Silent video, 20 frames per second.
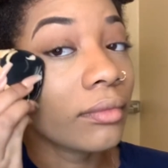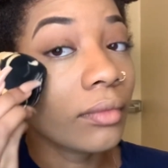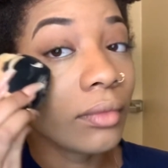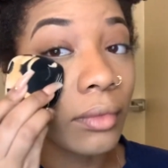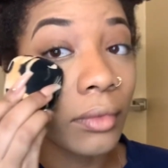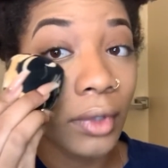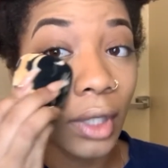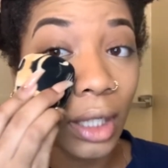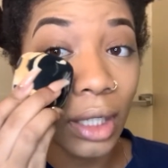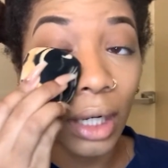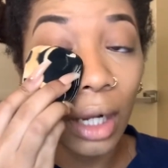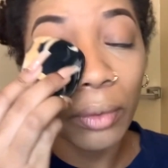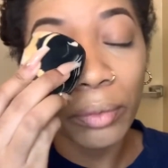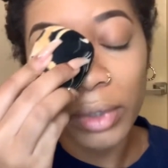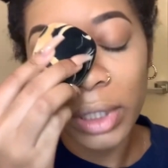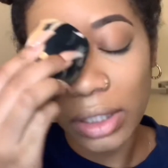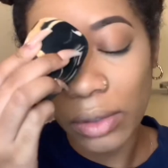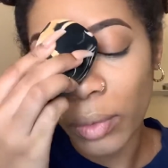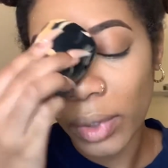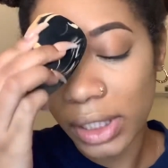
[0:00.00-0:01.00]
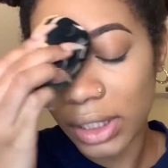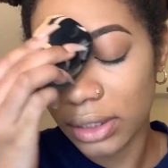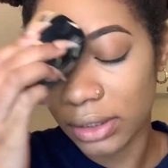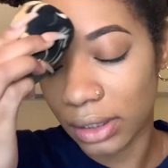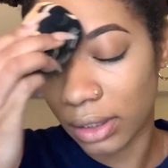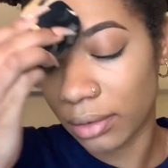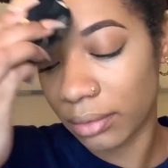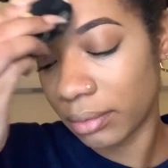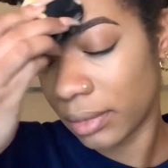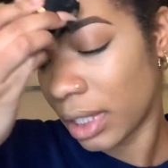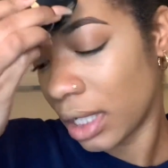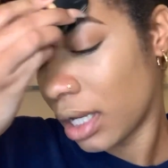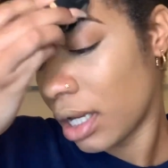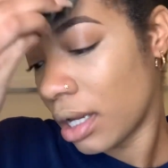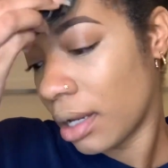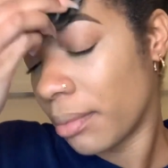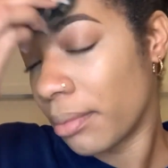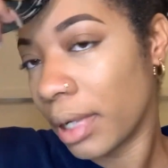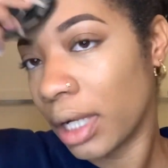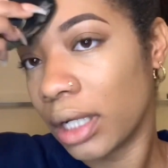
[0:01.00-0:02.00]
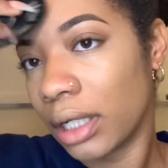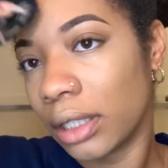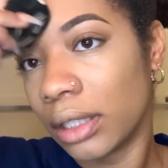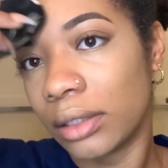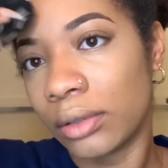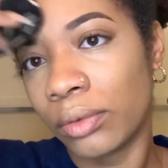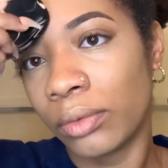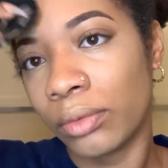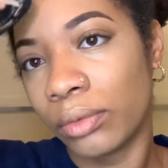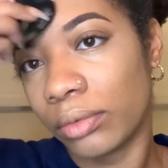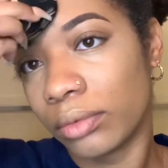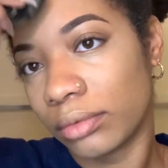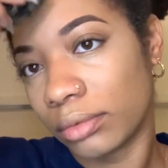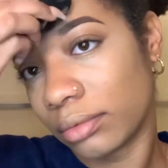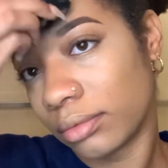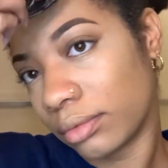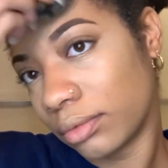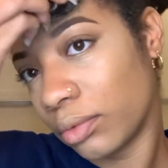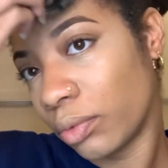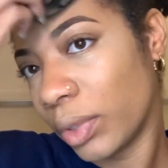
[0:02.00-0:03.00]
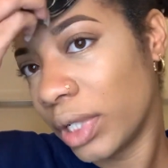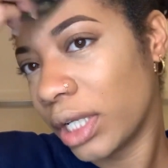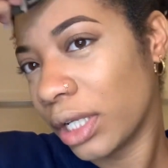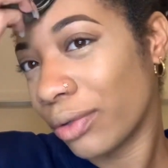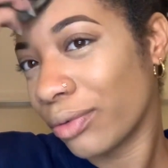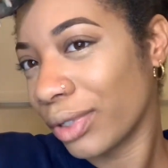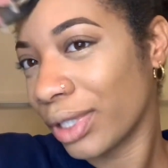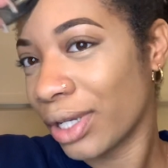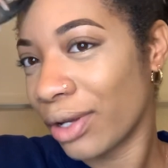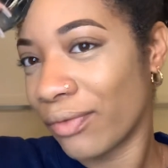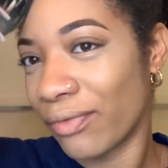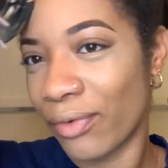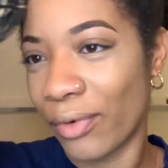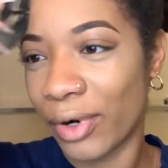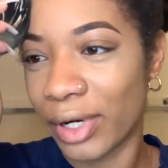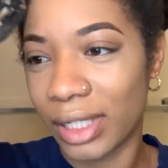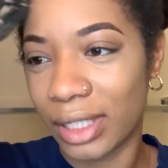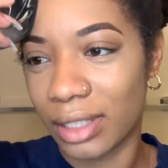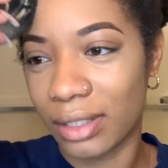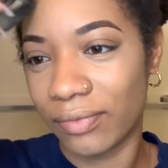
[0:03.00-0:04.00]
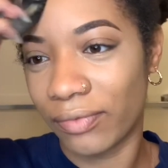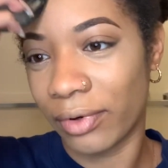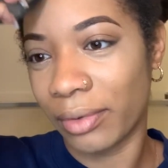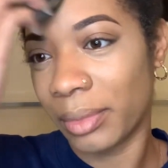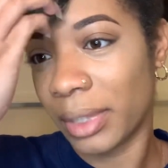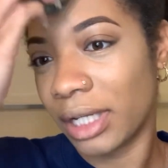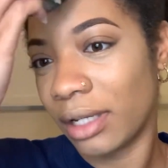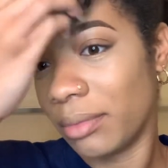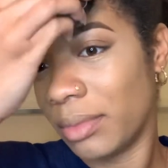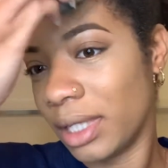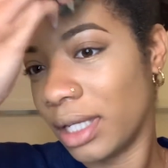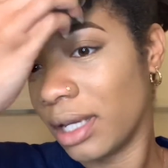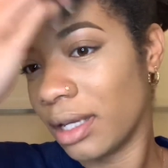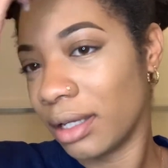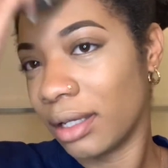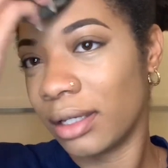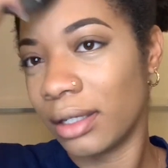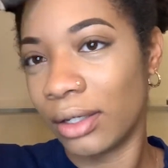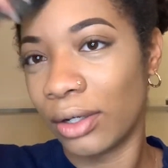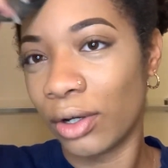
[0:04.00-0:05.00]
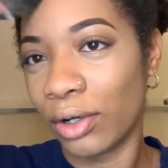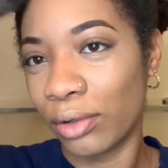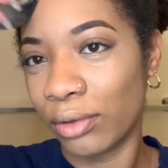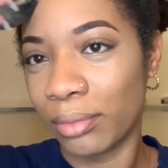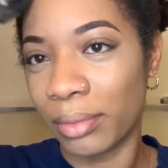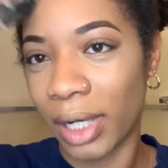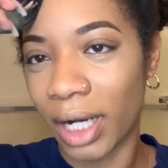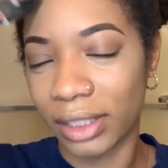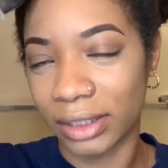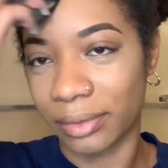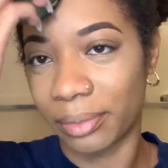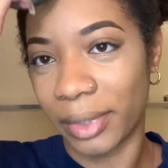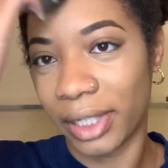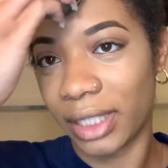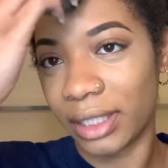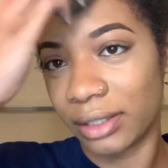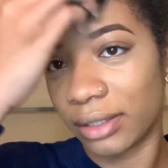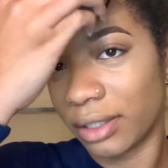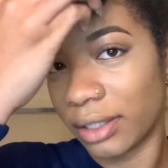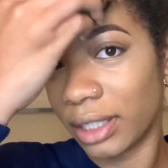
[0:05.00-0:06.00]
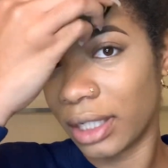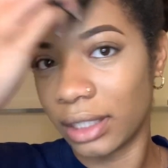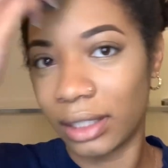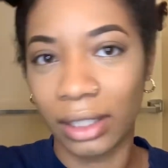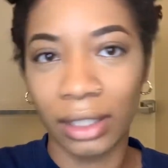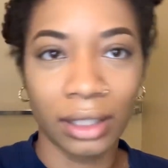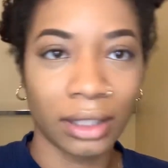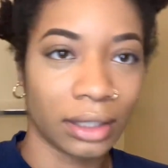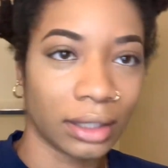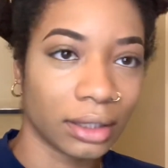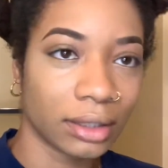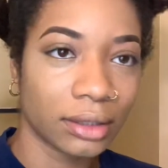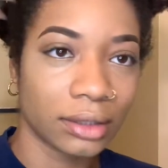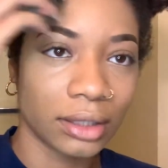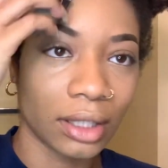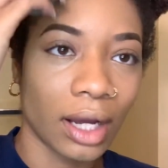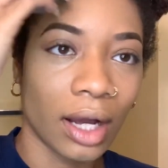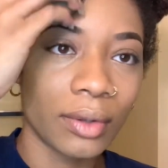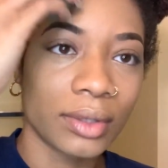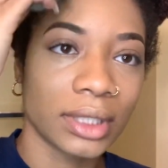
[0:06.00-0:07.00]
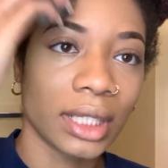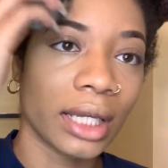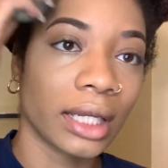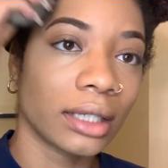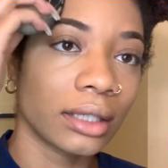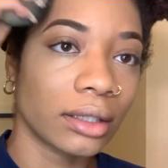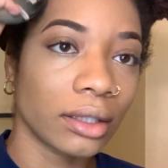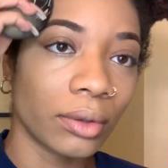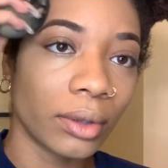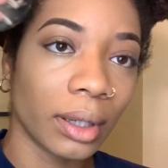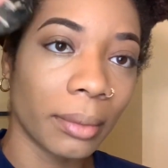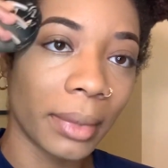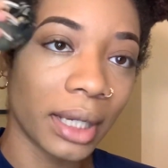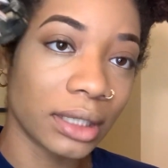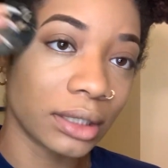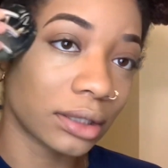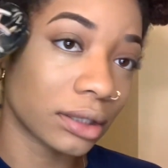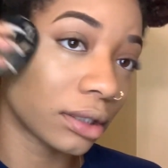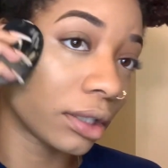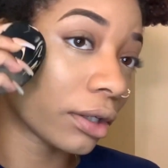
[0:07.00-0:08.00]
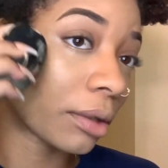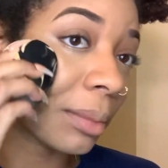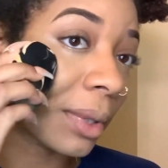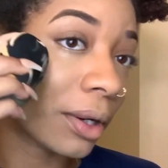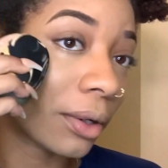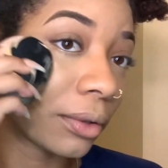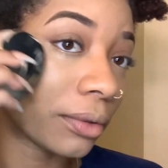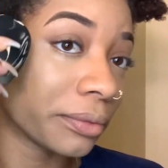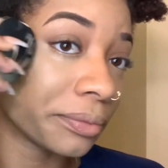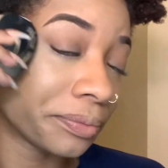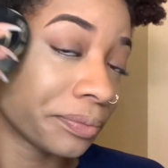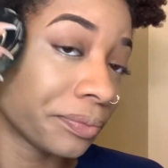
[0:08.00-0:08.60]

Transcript: and I really wanted some, but we can't really afford for me to be getting no box braids or nothing. So I was like, you know, I'm about to just learn my own.